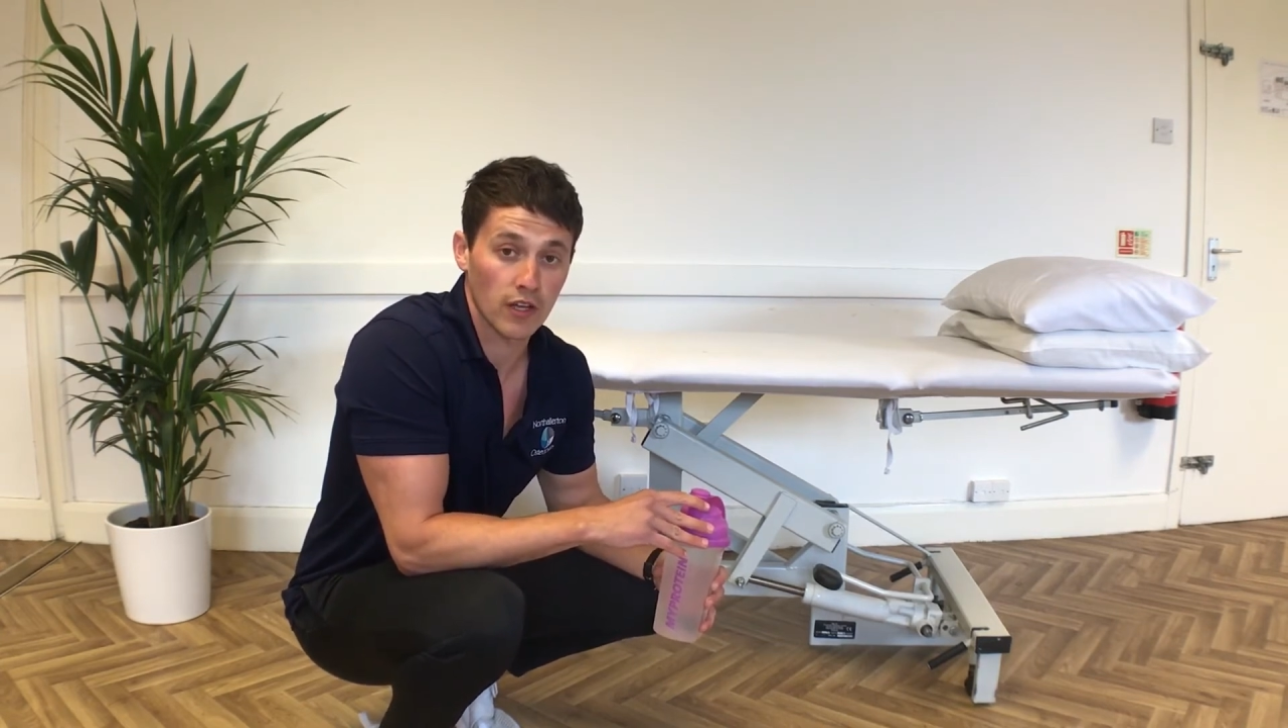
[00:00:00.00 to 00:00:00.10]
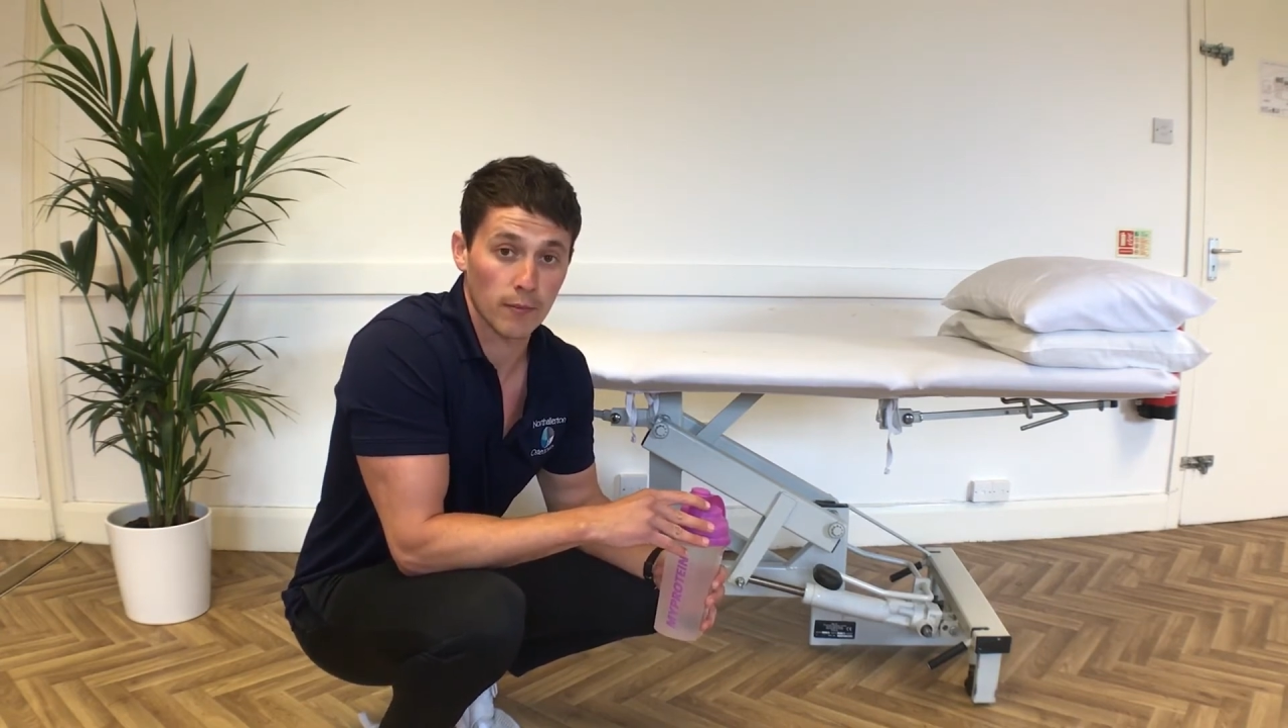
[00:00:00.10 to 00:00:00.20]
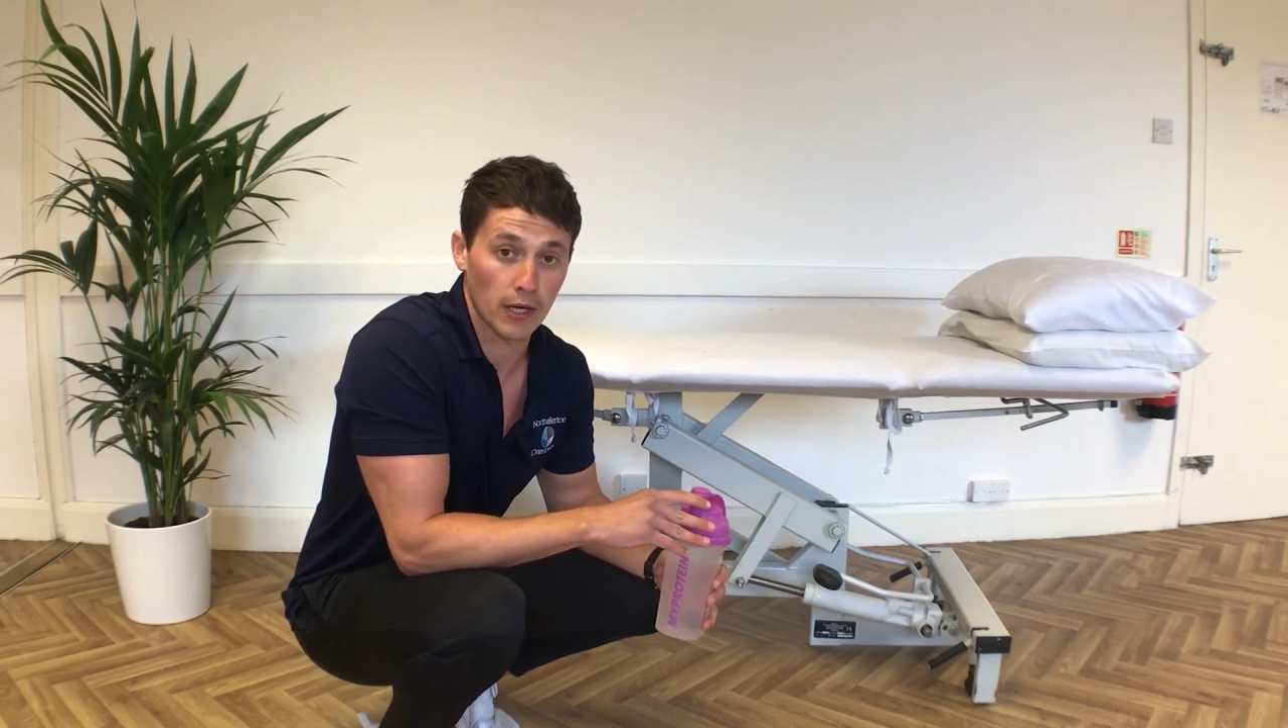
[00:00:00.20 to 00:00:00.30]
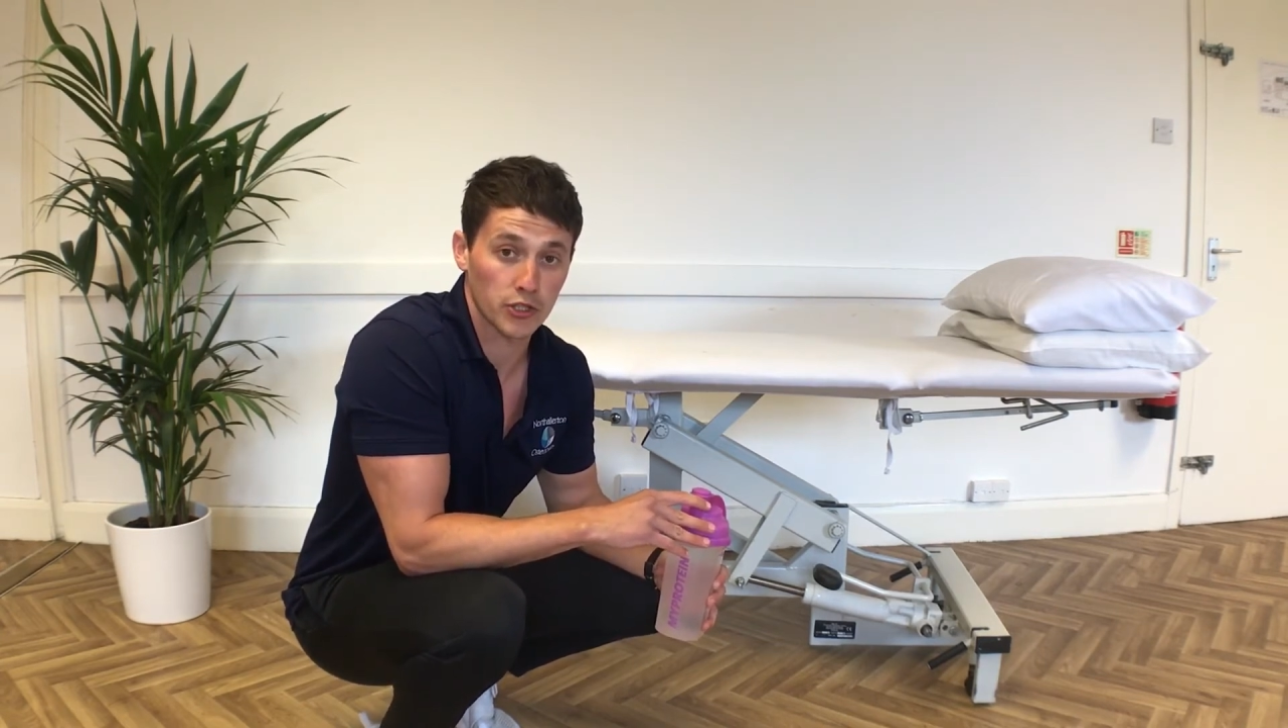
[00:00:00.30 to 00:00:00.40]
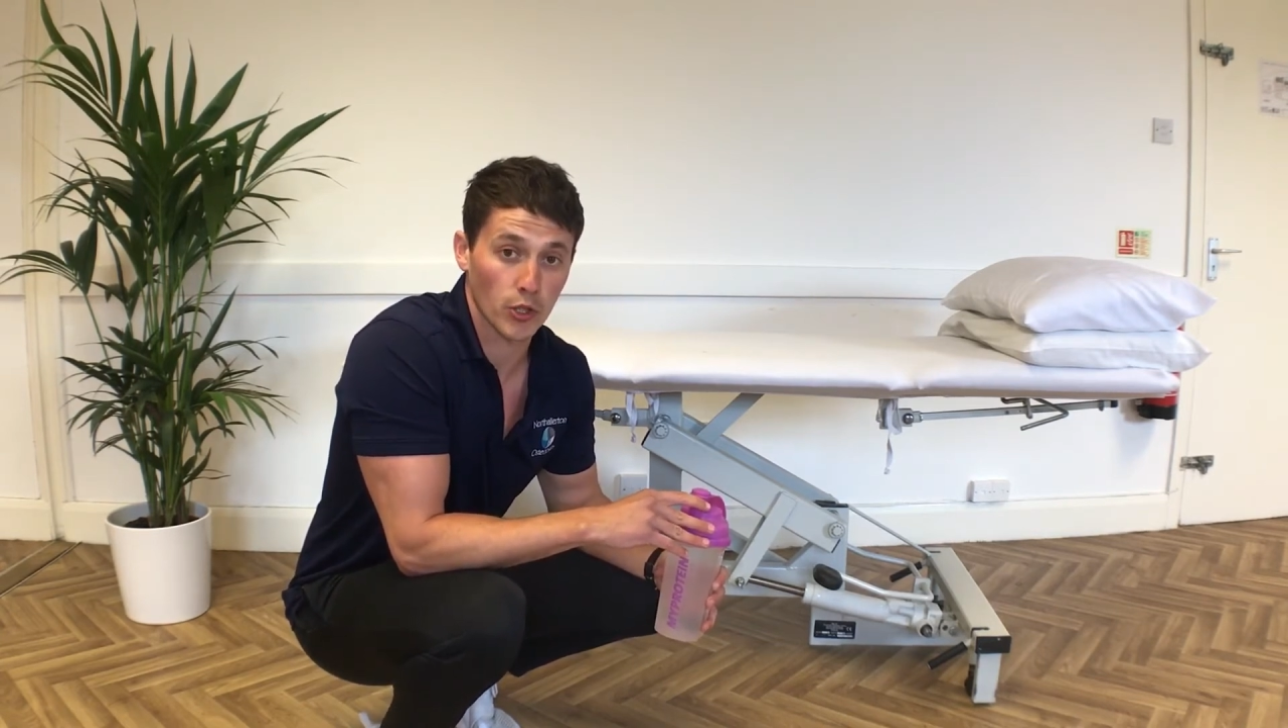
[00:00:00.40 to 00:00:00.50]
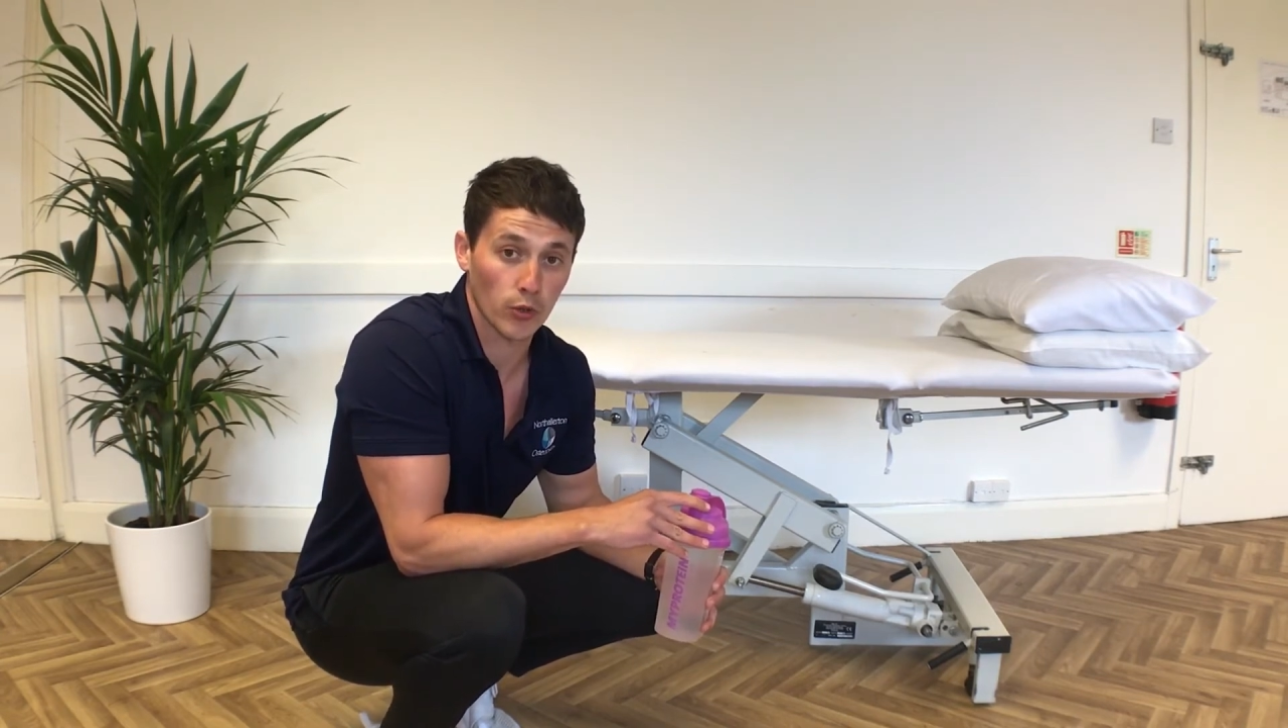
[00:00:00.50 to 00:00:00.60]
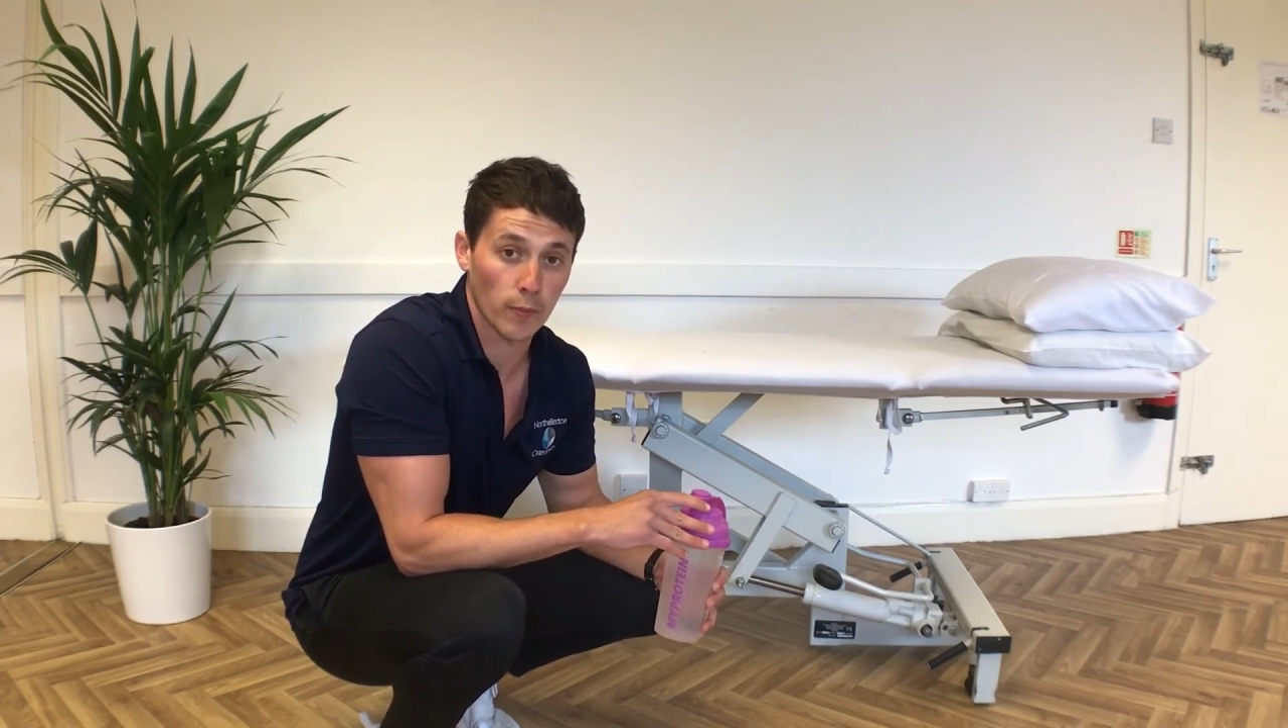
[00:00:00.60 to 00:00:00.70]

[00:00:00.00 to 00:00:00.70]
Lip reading: my shoulder